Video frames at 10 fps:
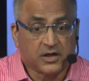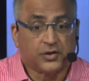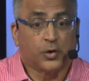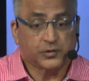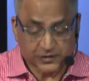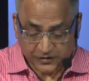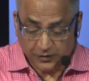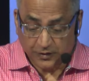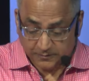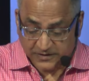those
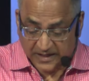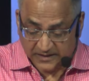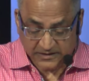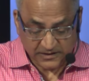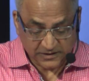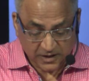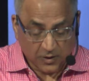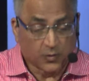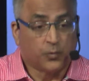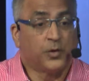circumstances
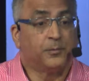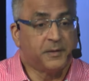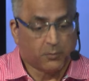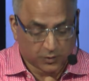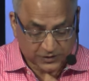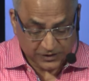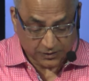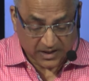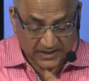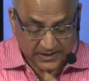will be more to your
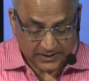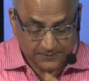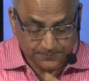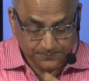liking.